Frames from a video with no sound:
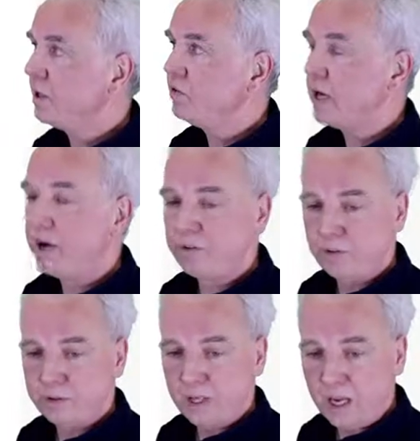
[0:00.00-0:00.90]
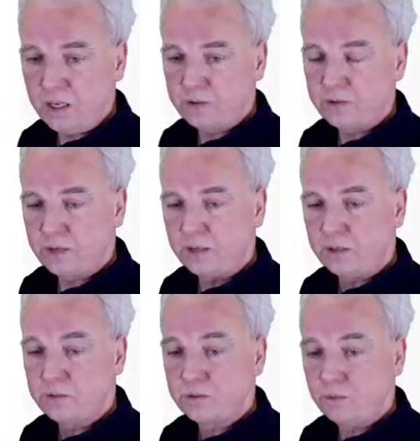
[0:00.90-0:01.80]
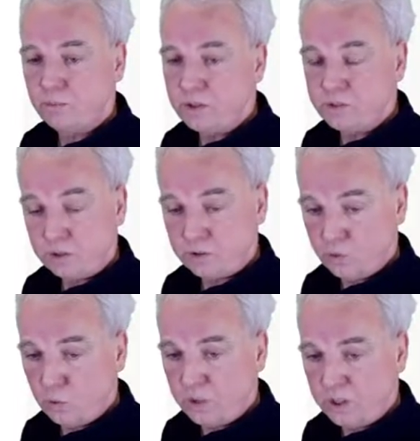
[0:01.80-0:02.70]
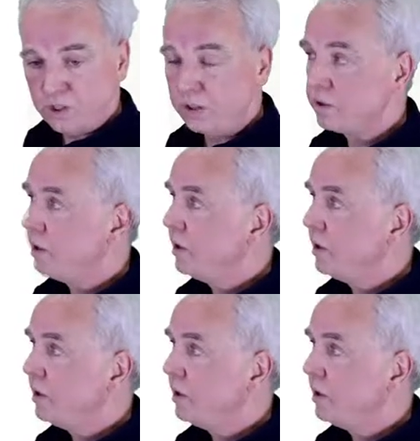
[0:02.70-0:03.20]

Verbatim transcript: If you have an 8, then it means it's no digit.